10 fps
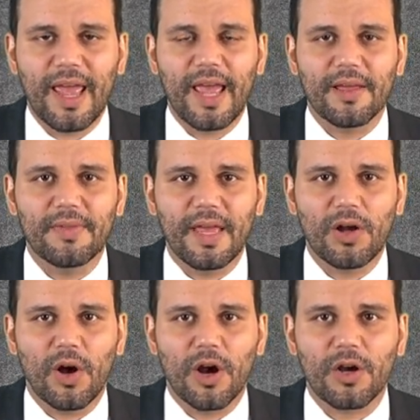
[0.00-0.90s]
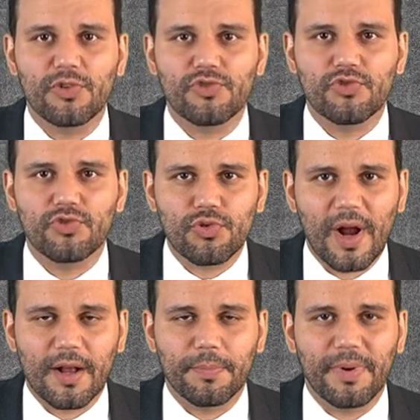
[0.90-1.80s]
And they are
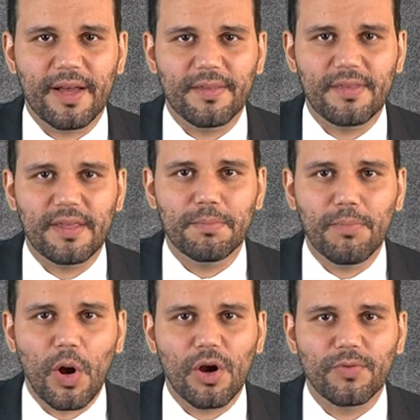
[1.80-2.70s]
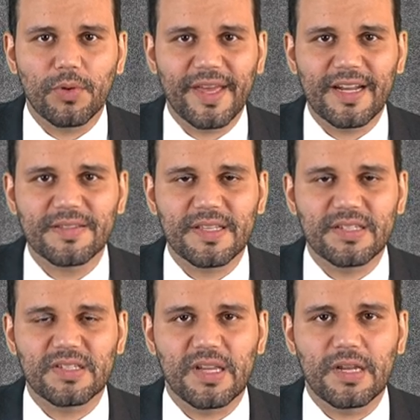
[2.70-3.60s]
struck by the marvel that is the
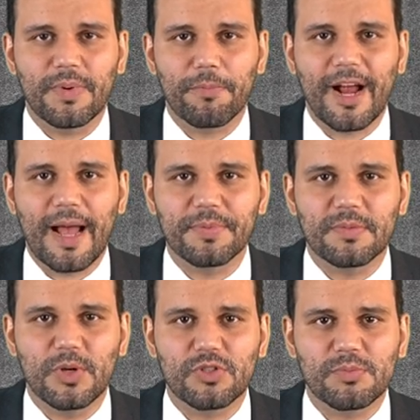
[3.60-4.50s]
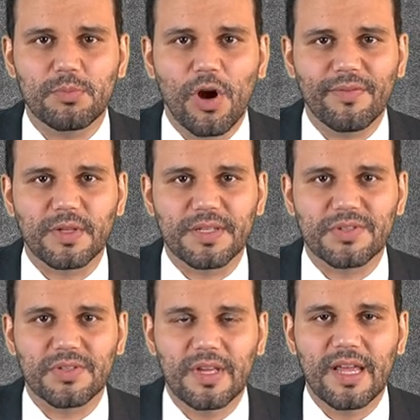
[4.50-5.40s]
city, but perhaps the most marvelous